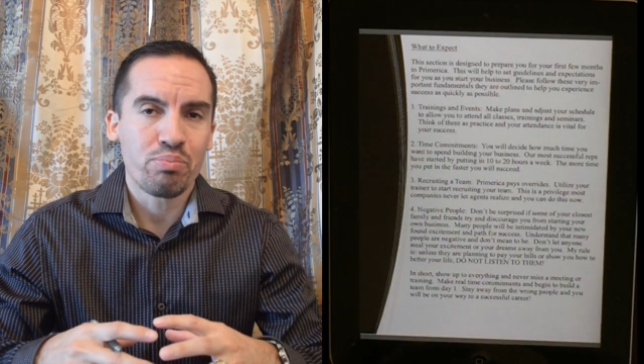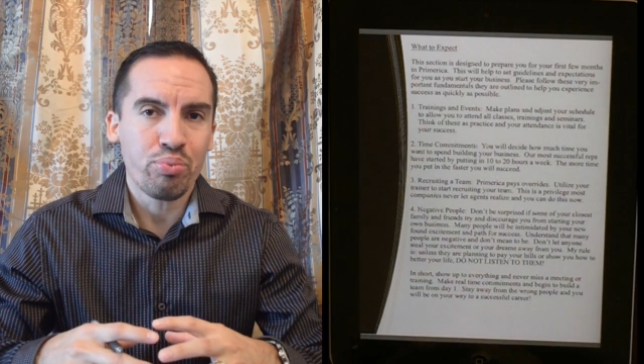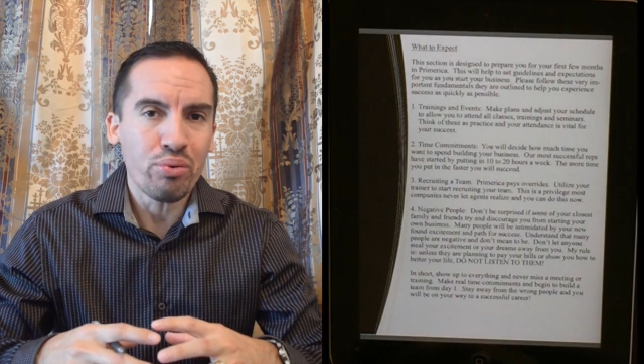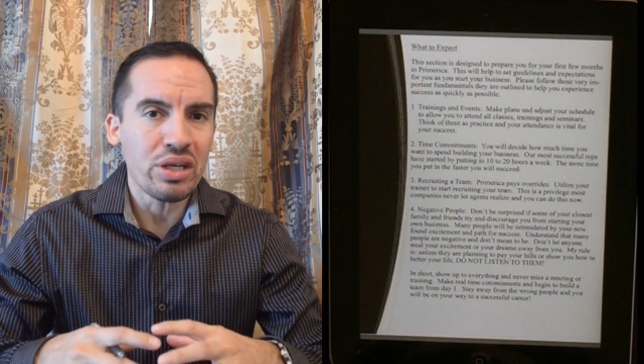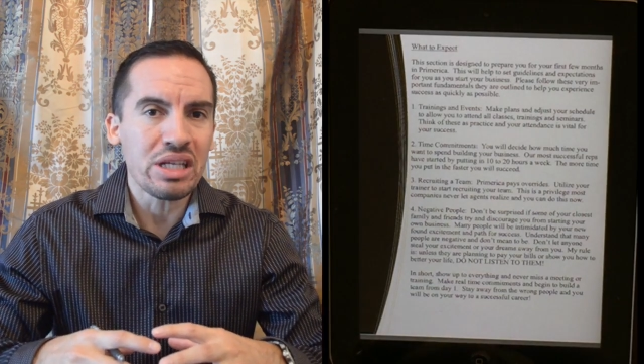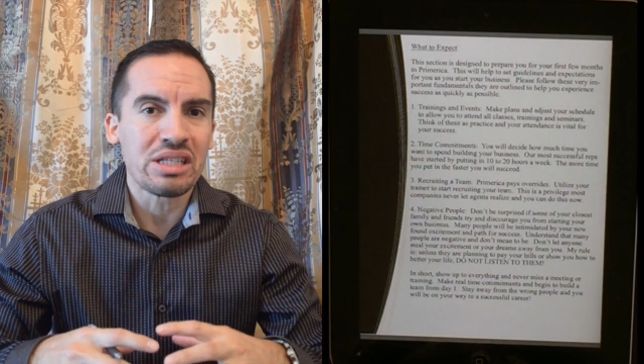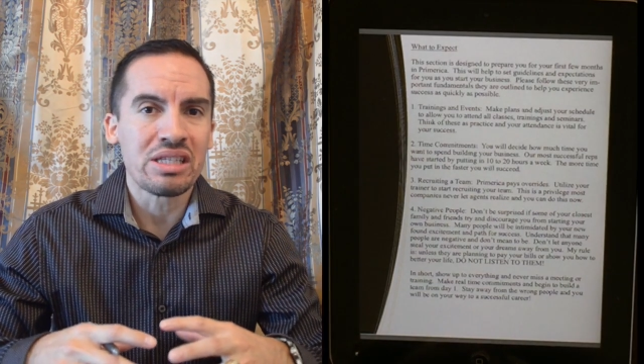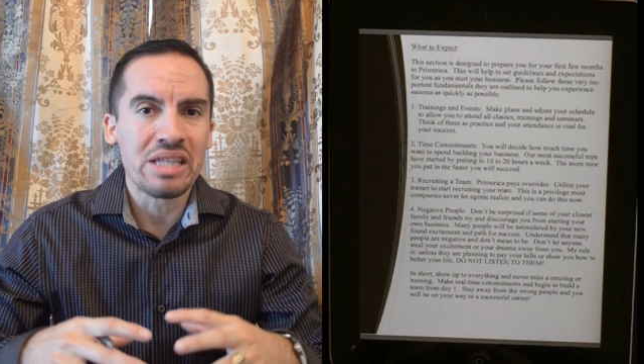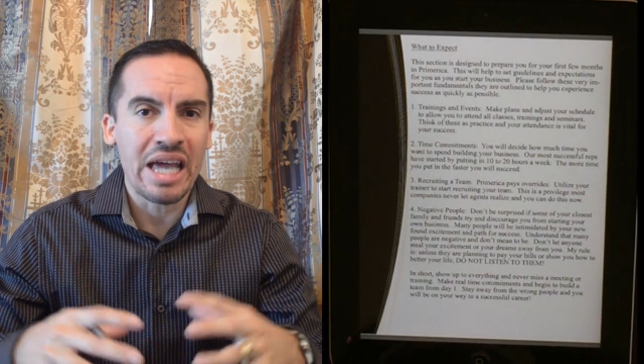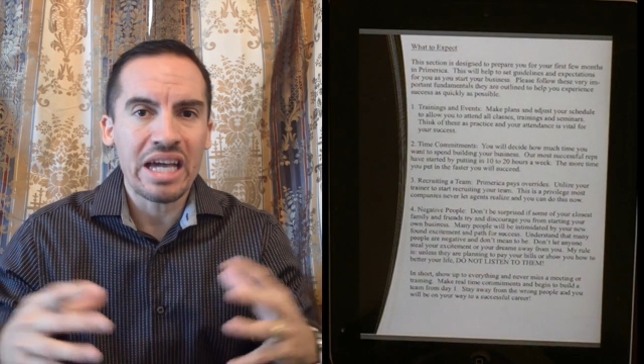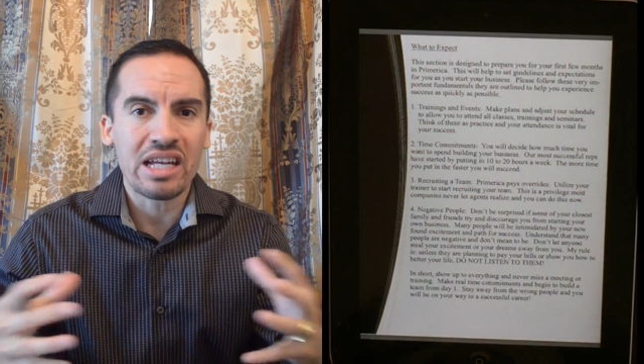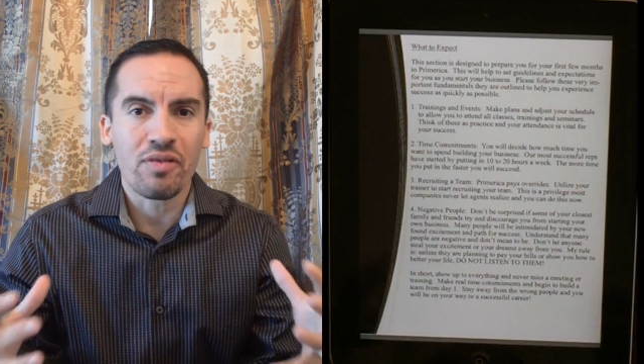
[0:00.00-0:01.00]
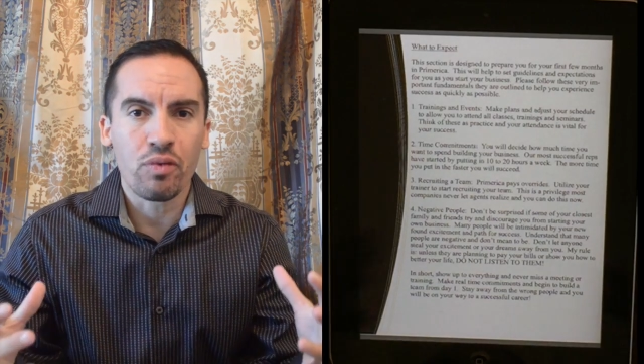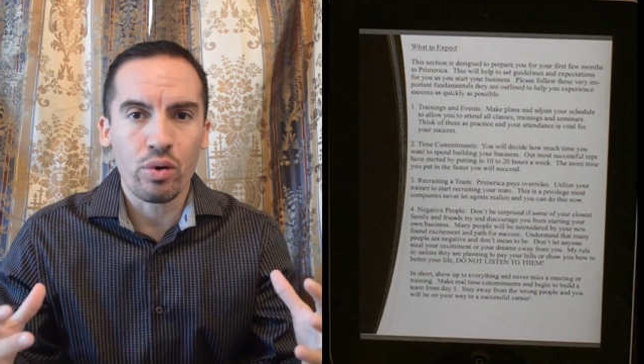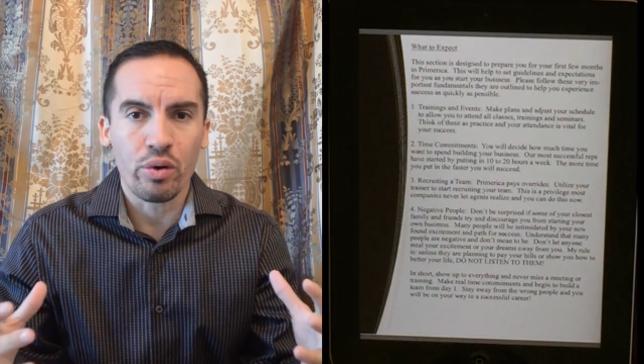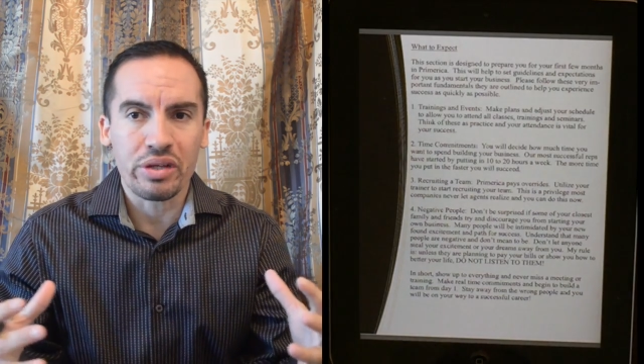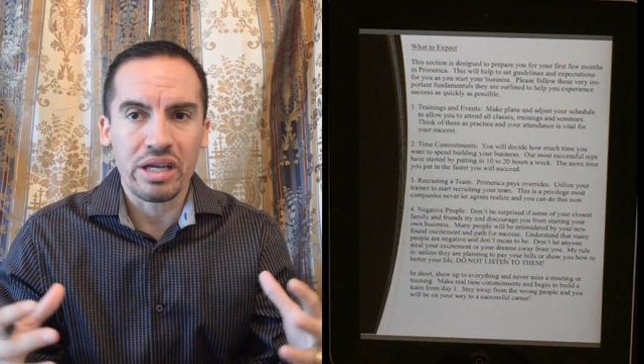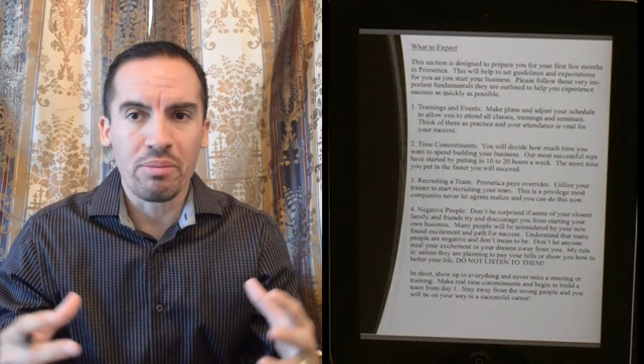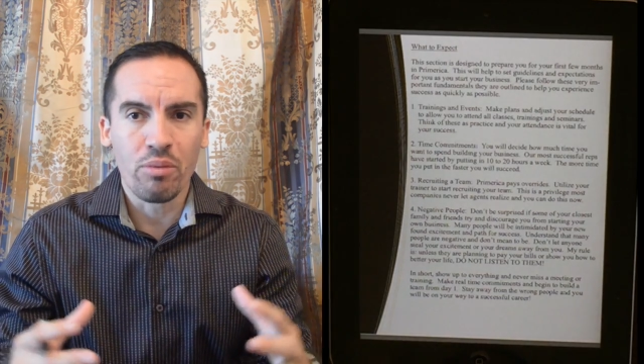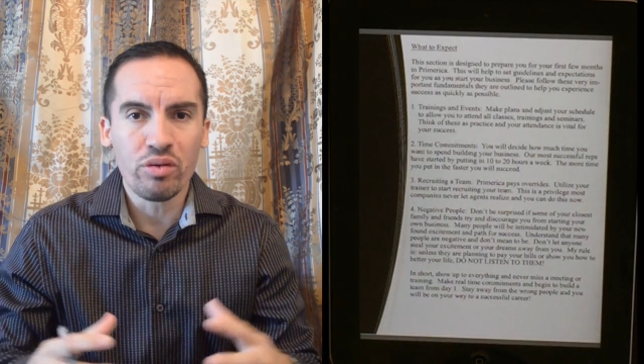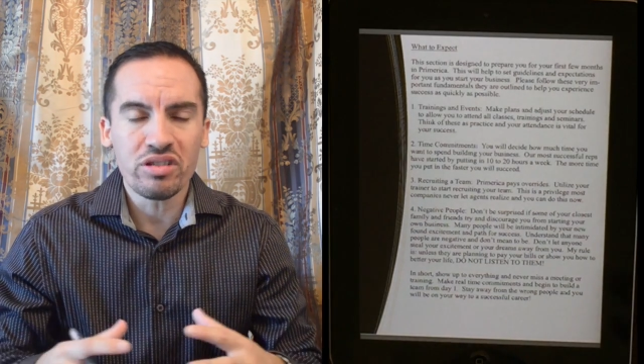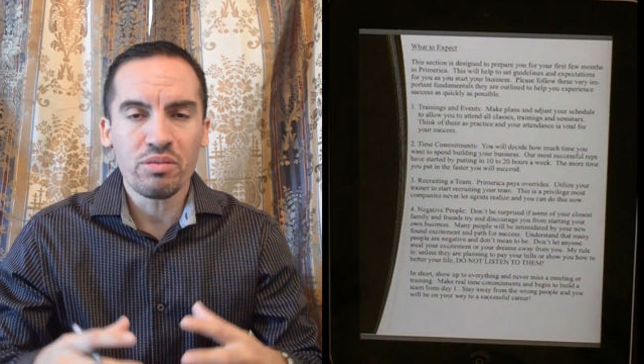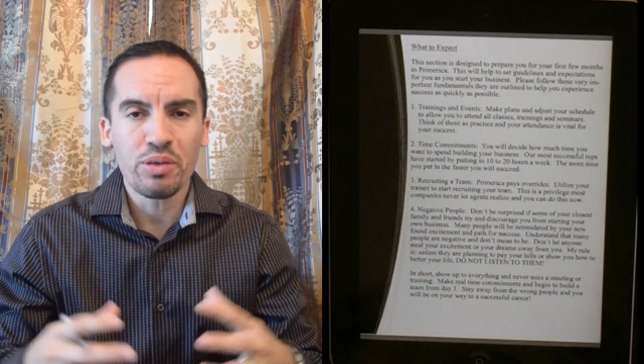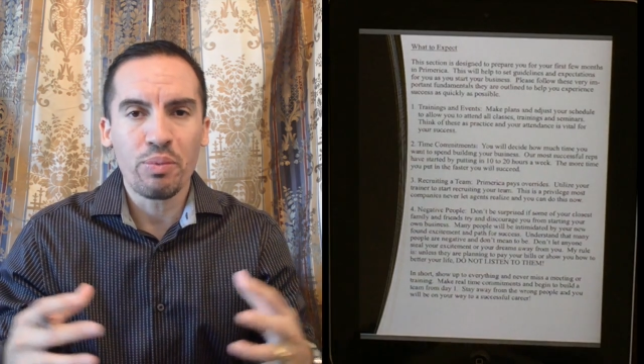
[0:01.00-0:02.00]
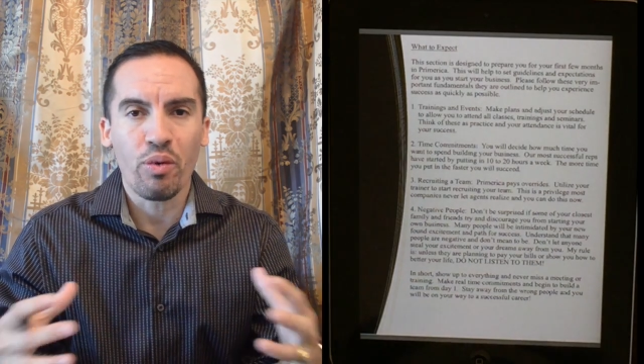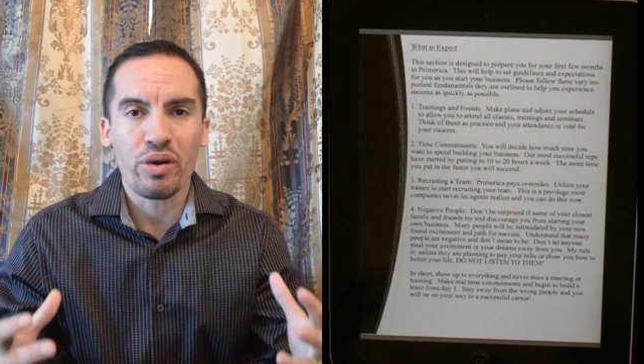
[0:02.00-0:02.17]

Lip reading: pretty negative world, and most of the people